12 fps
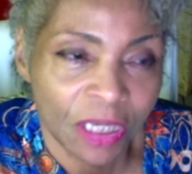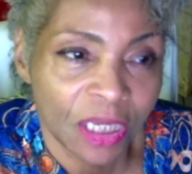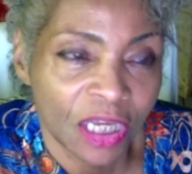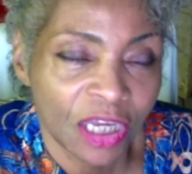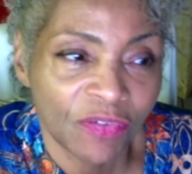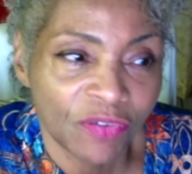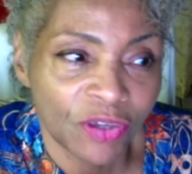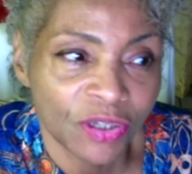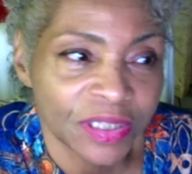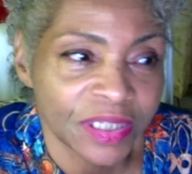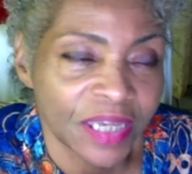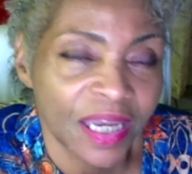if you're
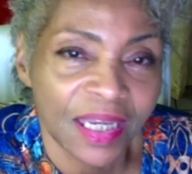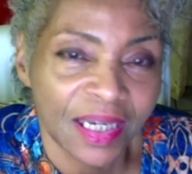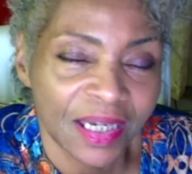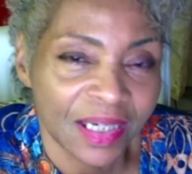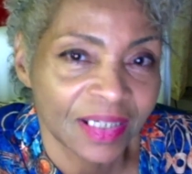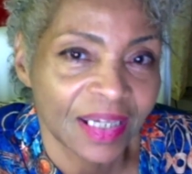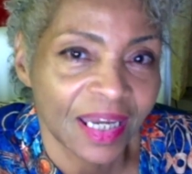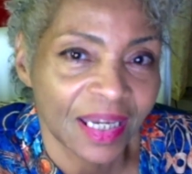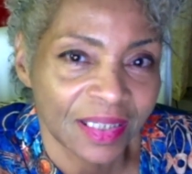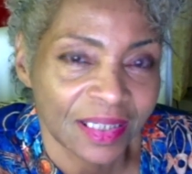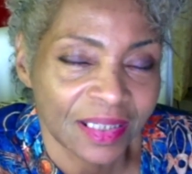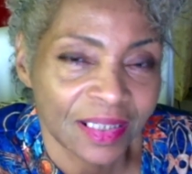staying
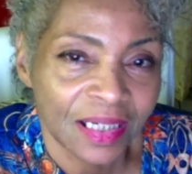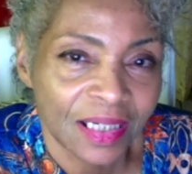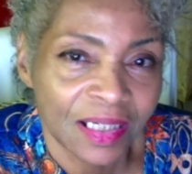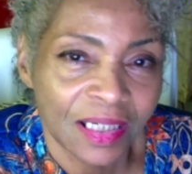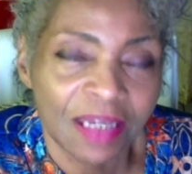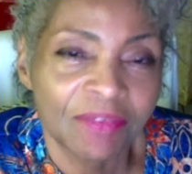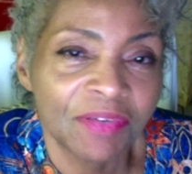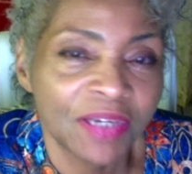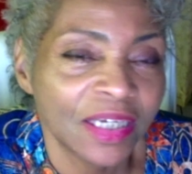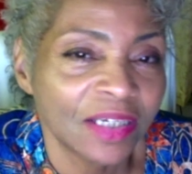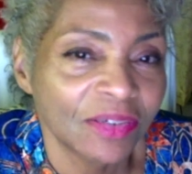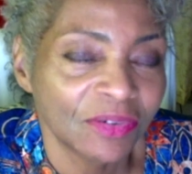connected, living
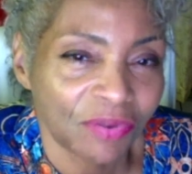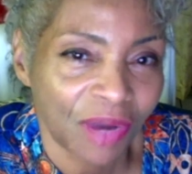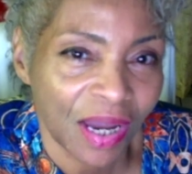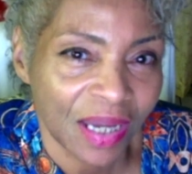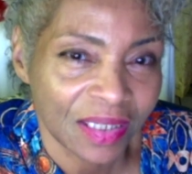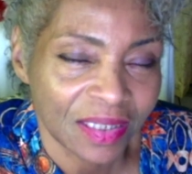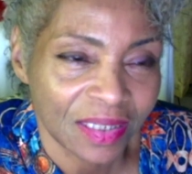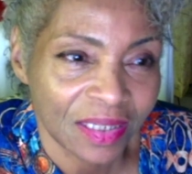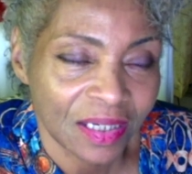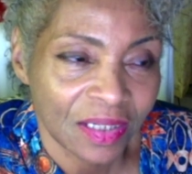in Christ,